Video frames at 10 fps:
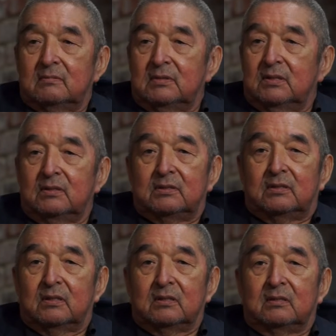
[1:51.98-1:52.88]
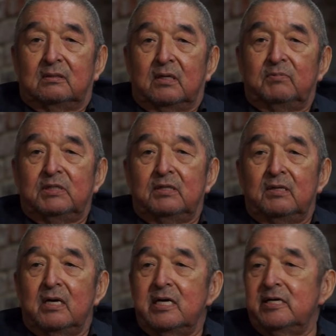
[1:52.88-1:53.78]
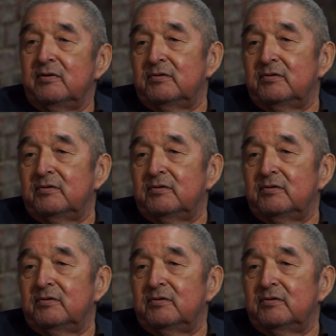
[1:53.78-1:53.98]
No, it's called the W-9